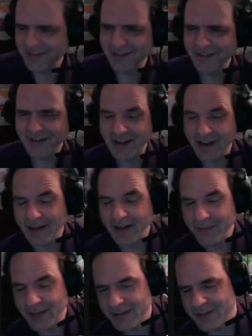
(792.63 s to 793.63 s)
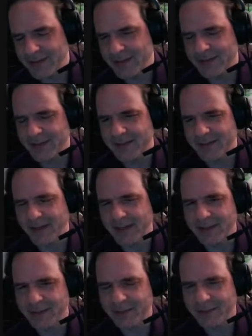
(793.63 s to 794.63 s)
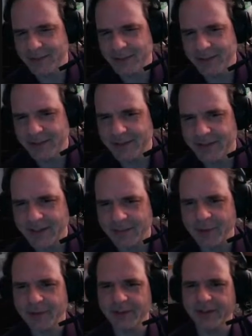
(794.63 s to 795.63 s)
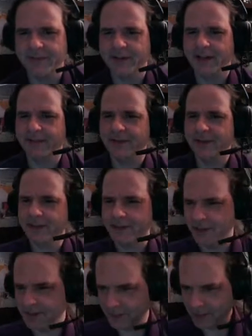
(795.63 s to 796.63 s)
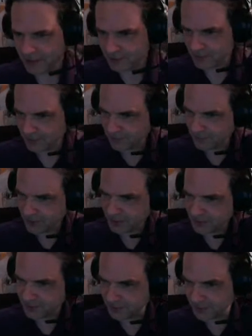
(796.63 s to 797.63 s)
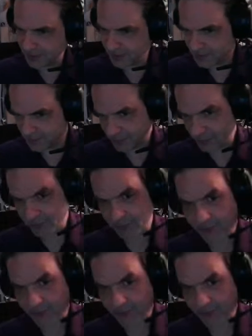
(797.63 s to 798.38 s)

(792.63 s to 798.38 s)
yeah, I've had this since high school, and since I'm old enough to have kids that have graduated from high school, yeah, it's been growing a